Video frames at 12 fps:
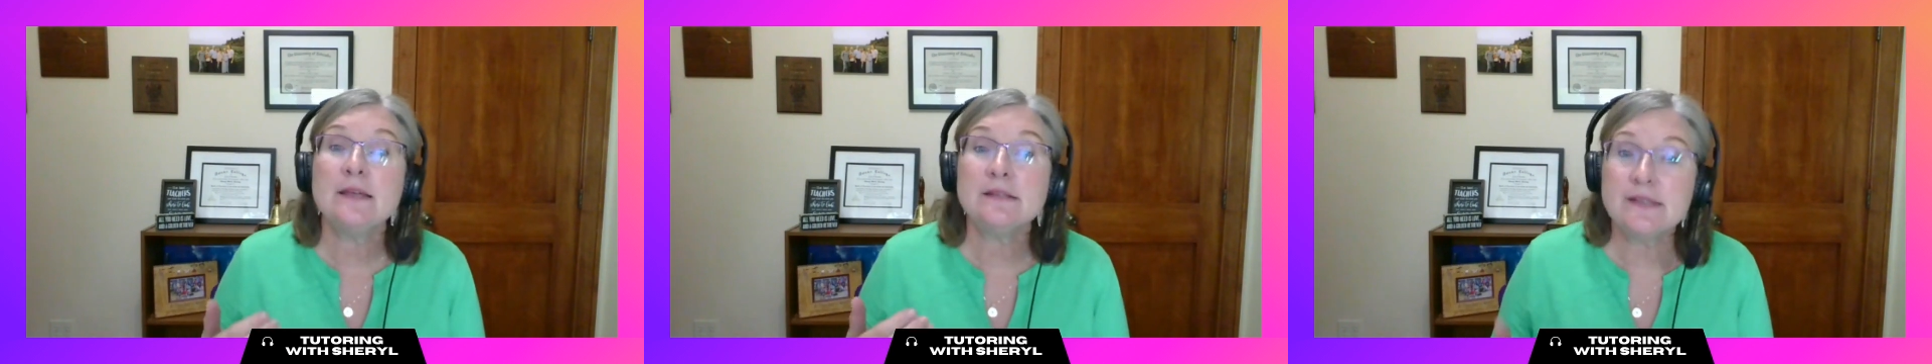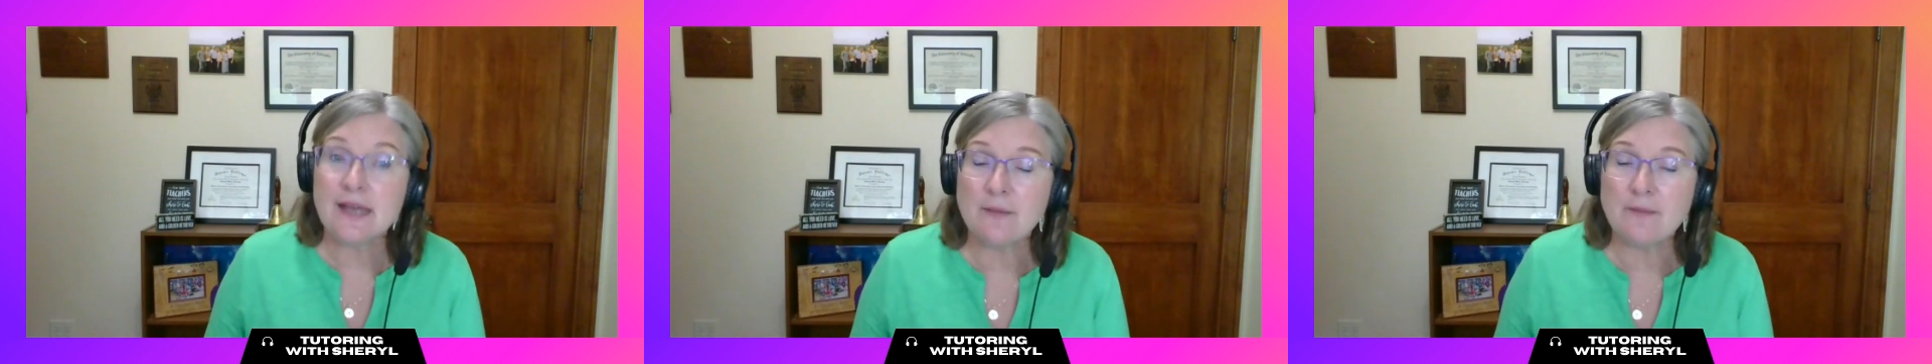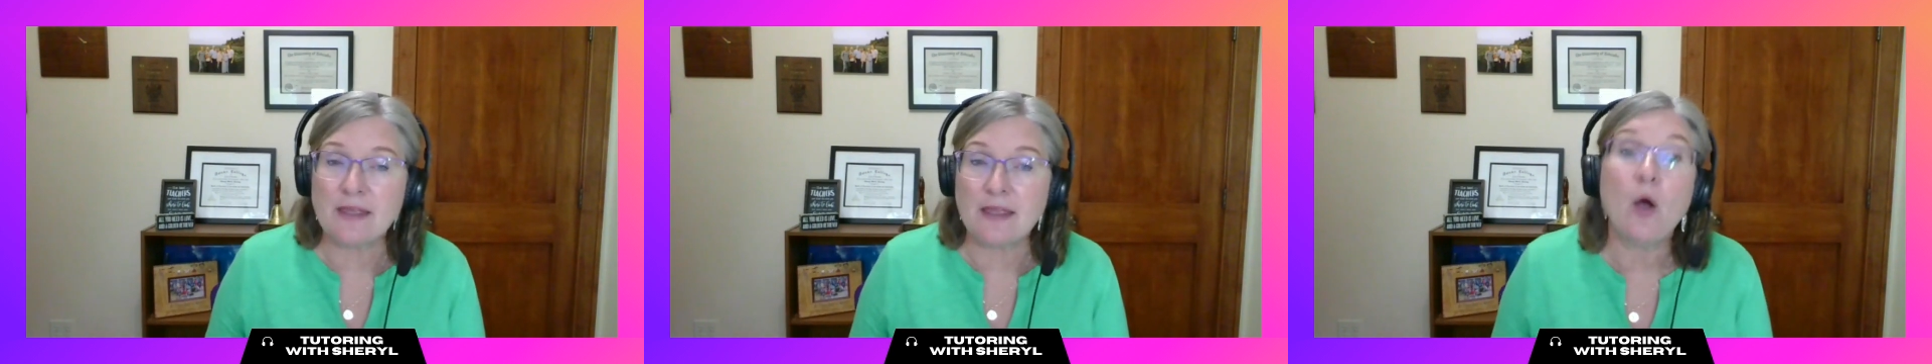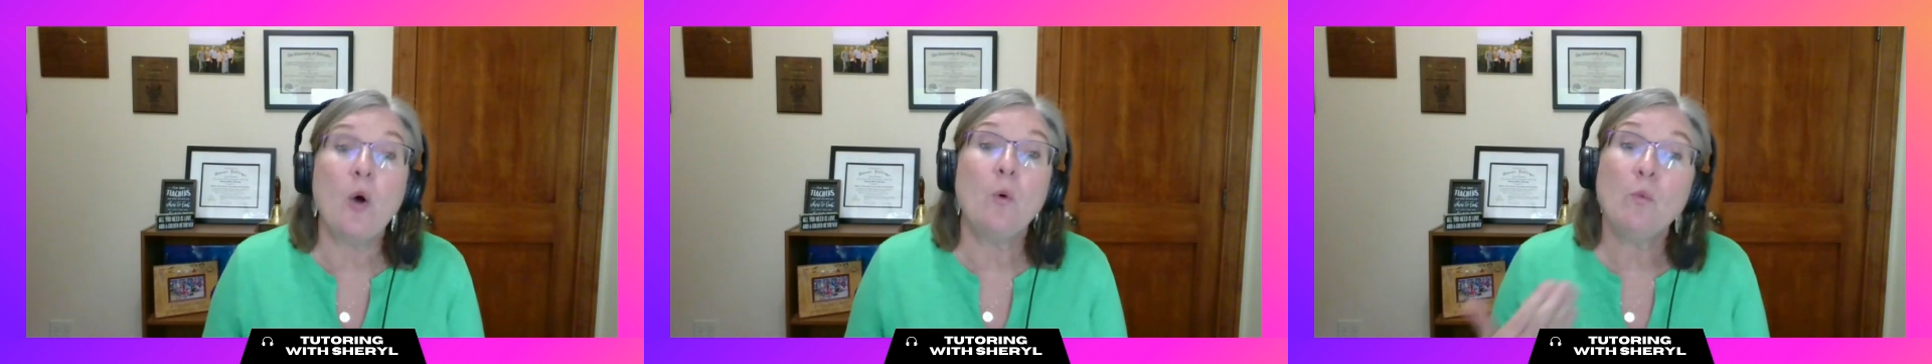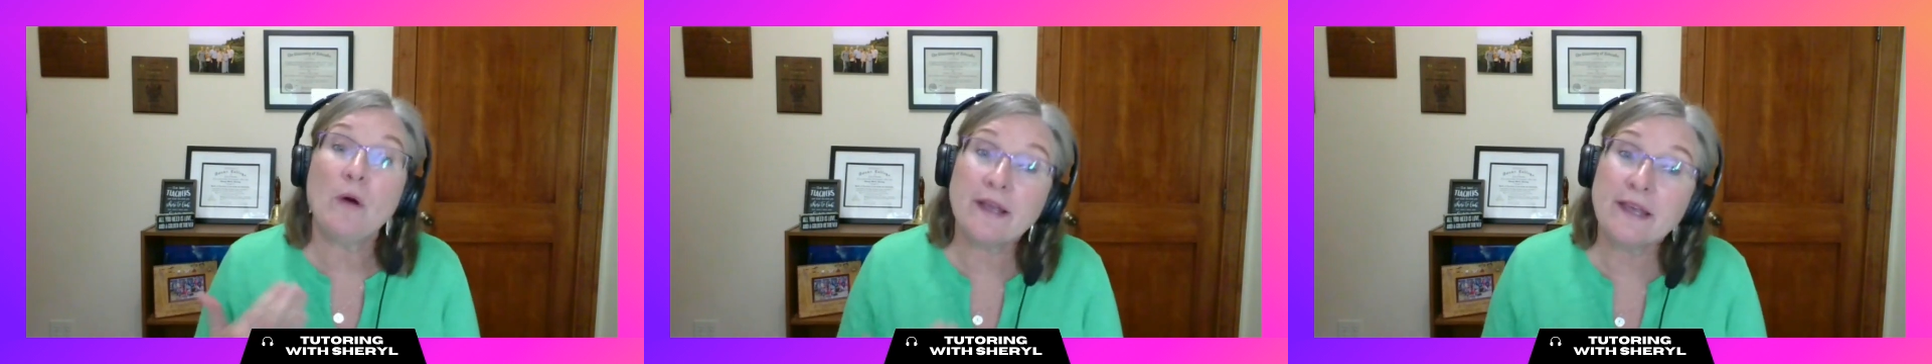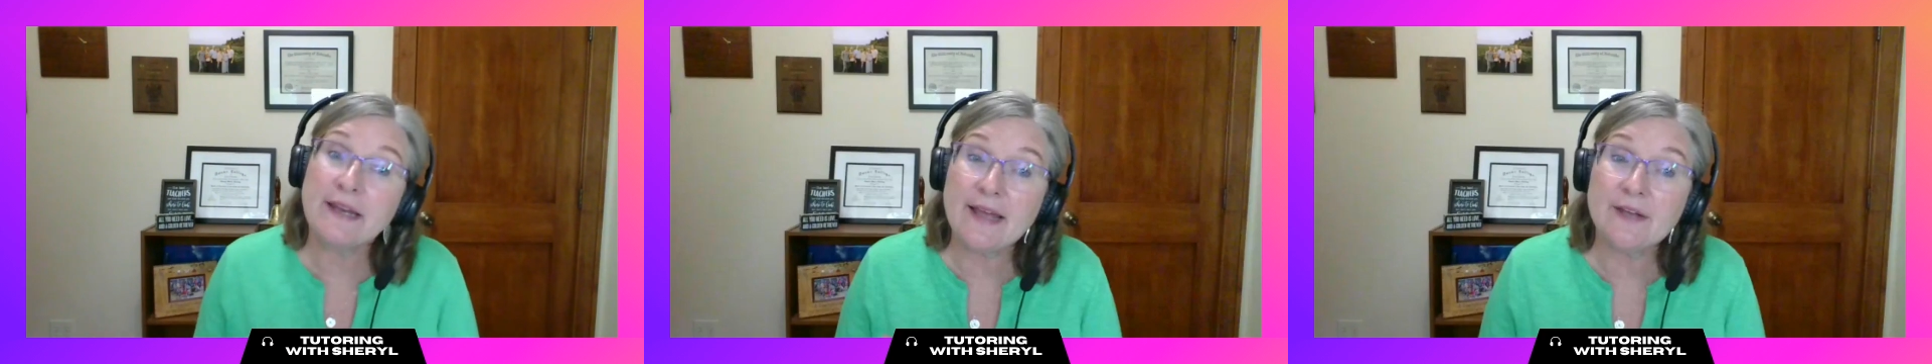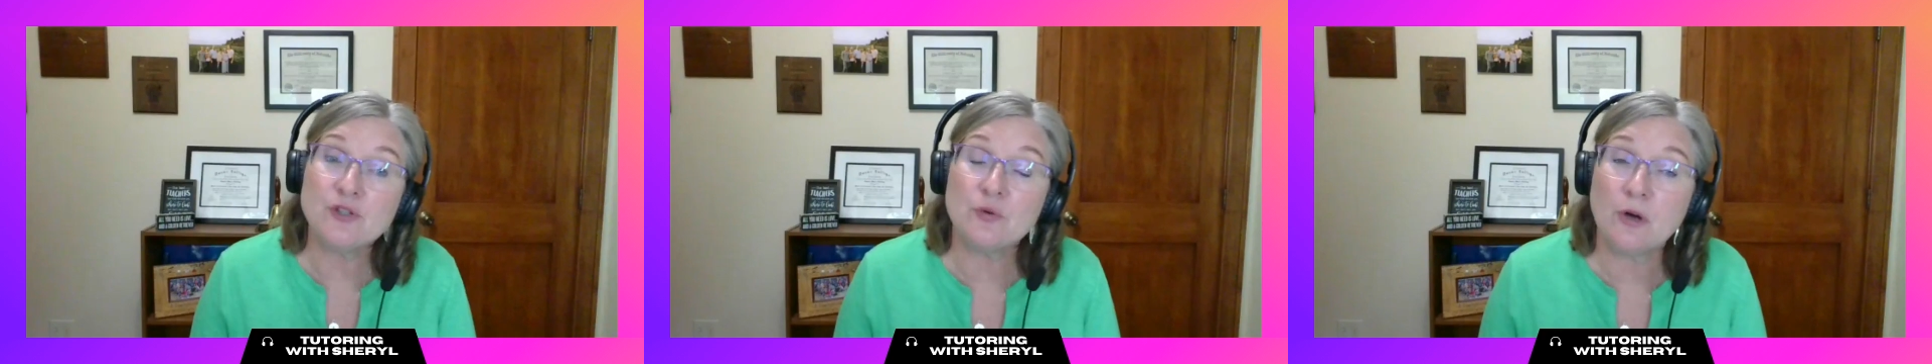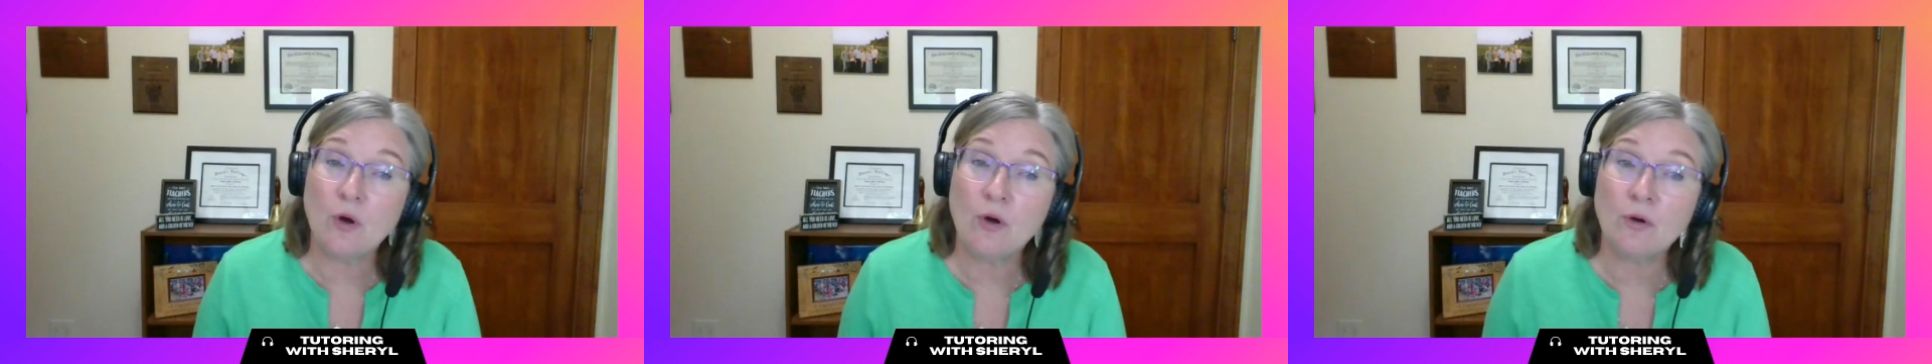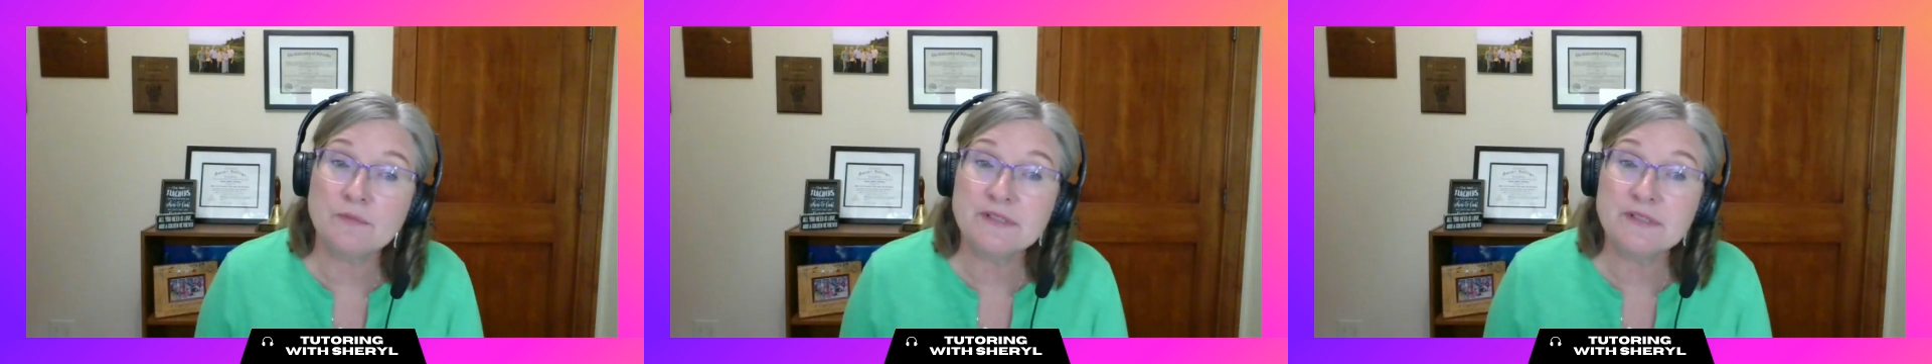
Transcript: Tell me, what can I do at home